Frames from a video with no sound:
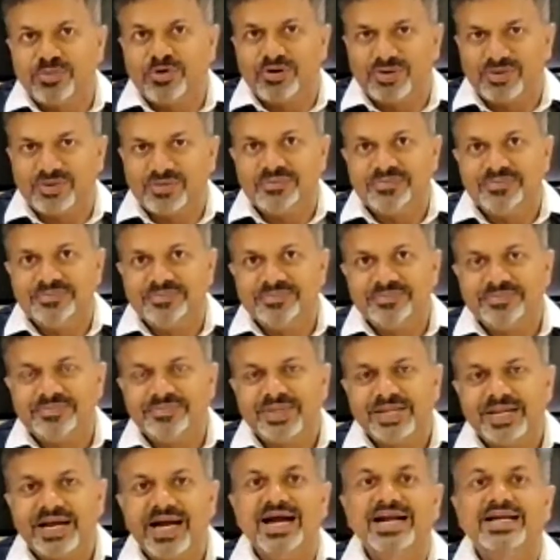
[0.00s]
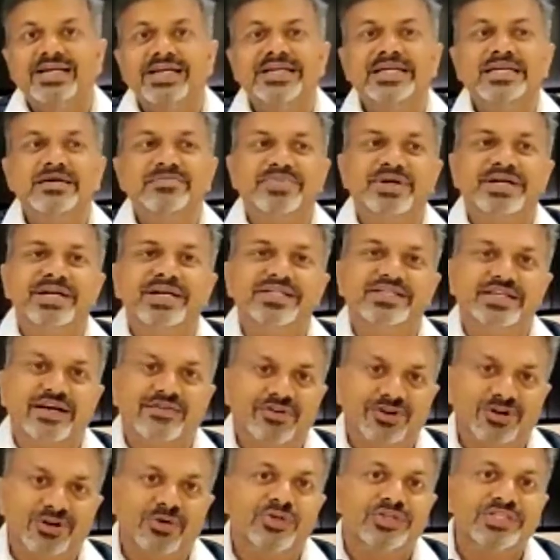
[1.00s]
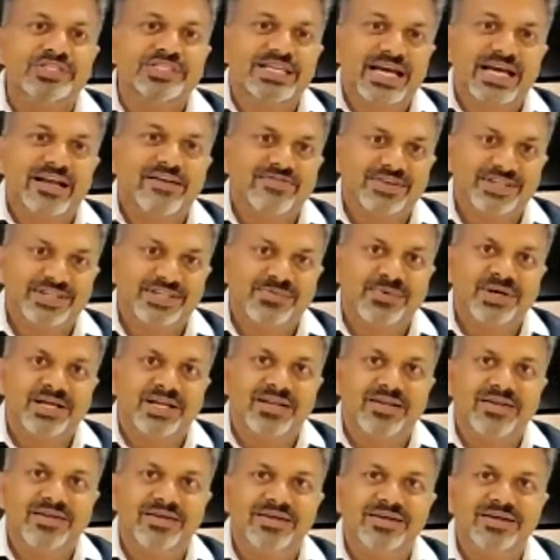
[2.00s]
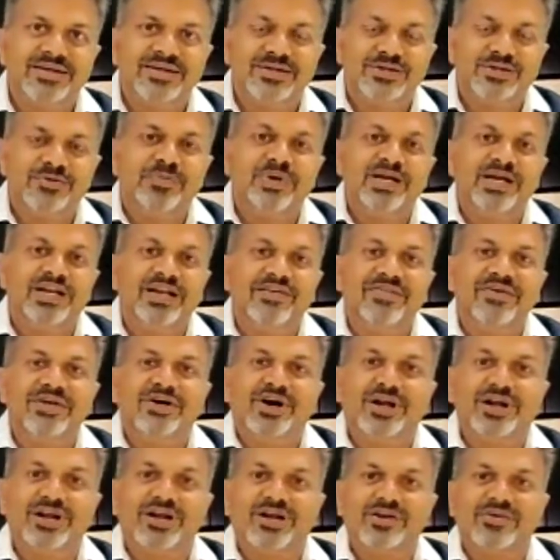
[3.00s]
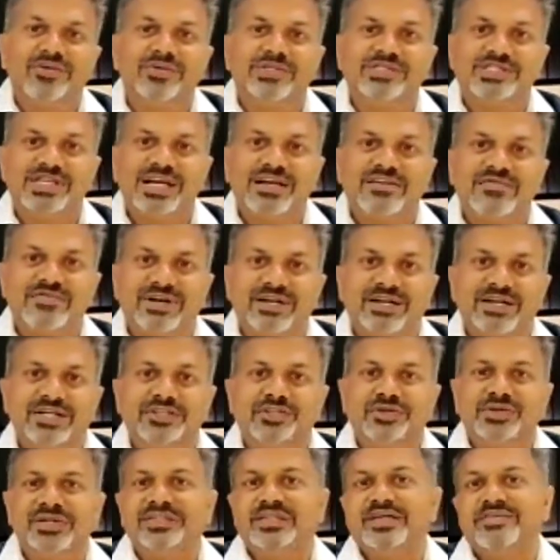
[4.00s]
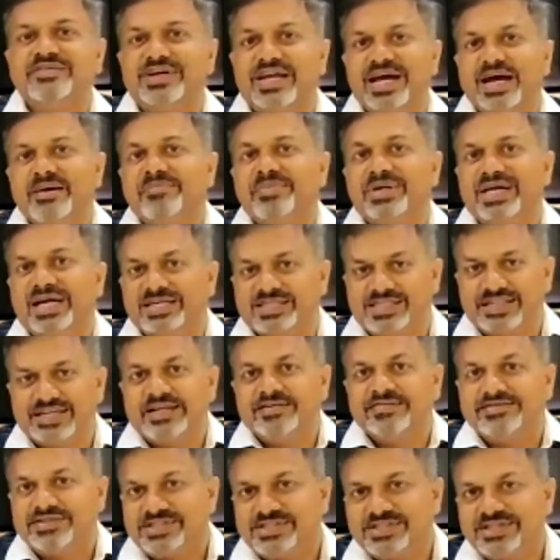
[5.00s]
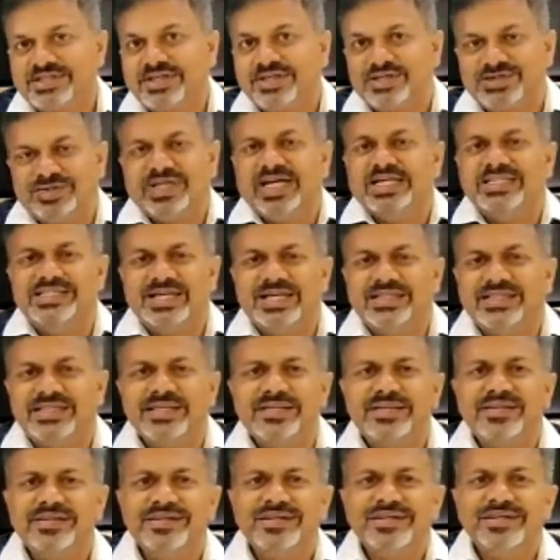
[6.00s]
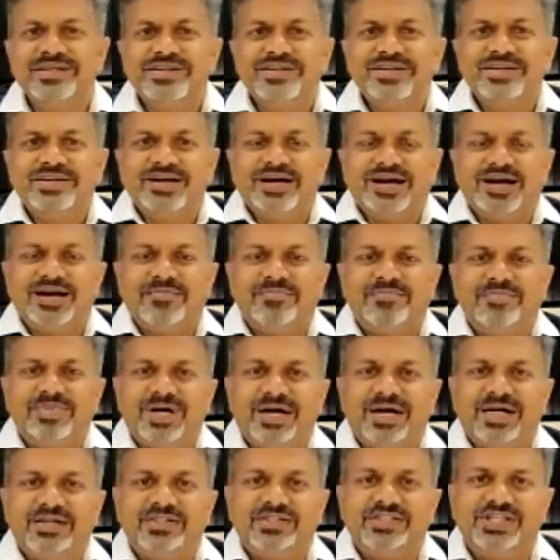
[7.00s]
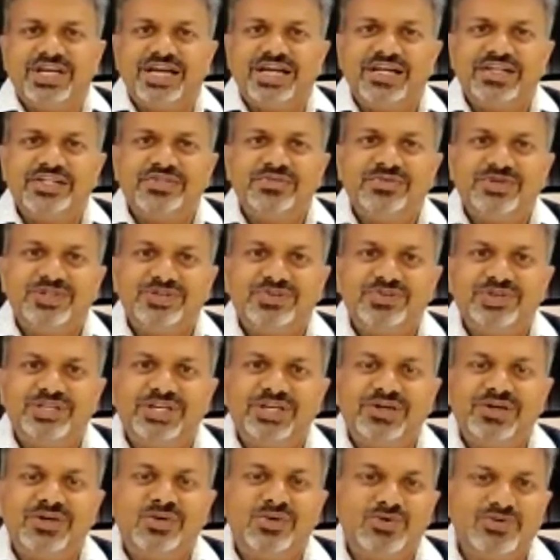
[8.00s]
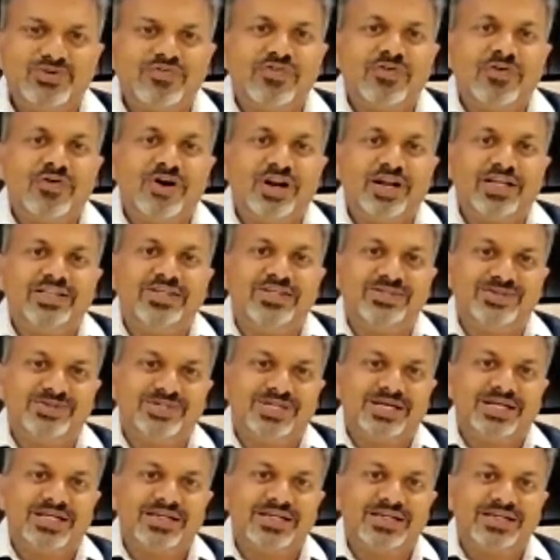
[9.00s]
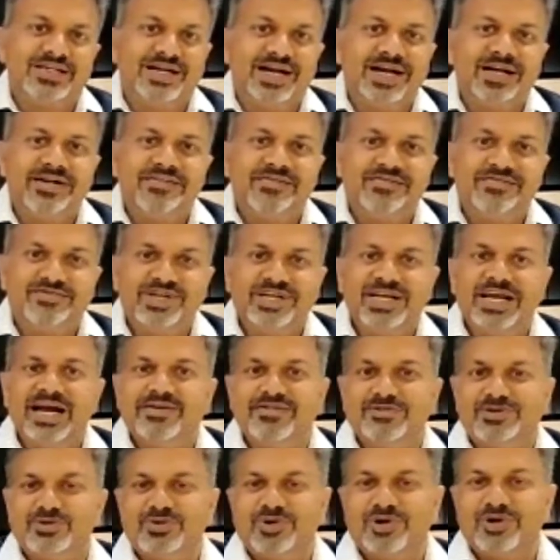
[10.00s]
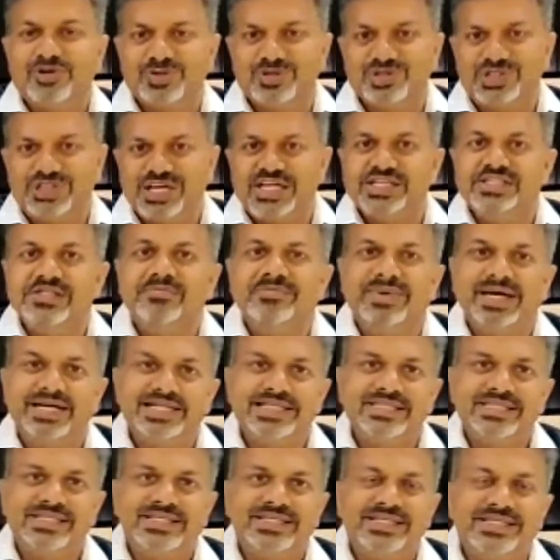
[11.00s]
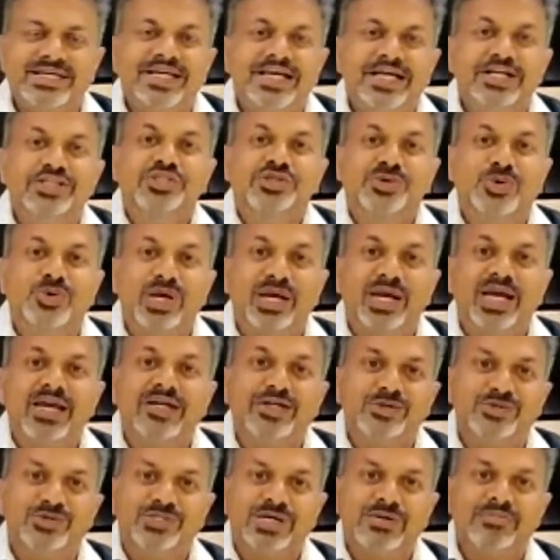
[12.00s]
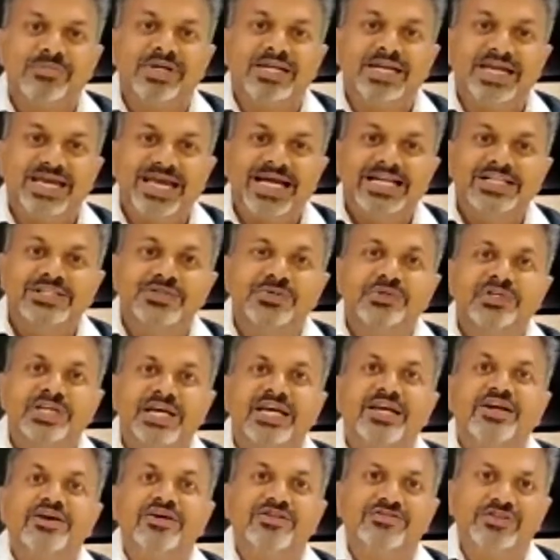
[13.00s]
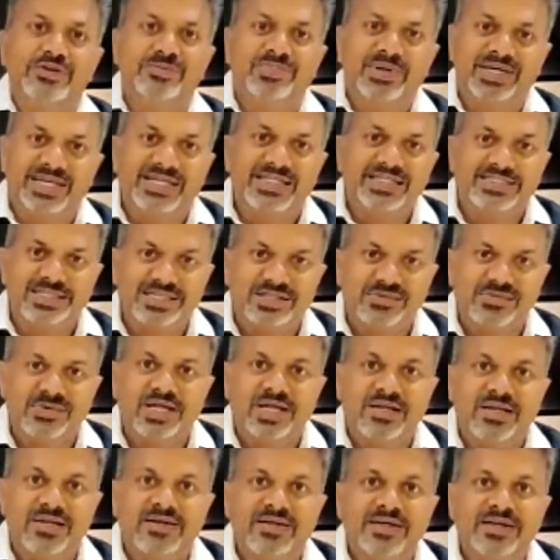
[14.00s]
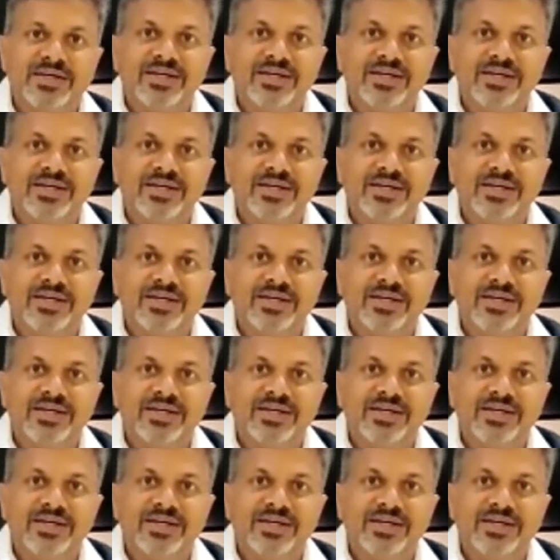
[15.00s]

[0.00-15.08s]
tomorrow, and independence of our own self as well, to be living on our own self and ensuring that we're happy ourselves. So that's, I think, a, a, change which we need to look for in the society and we have to also change our mindsets. It's okay to somebody else to take care of your parents as well.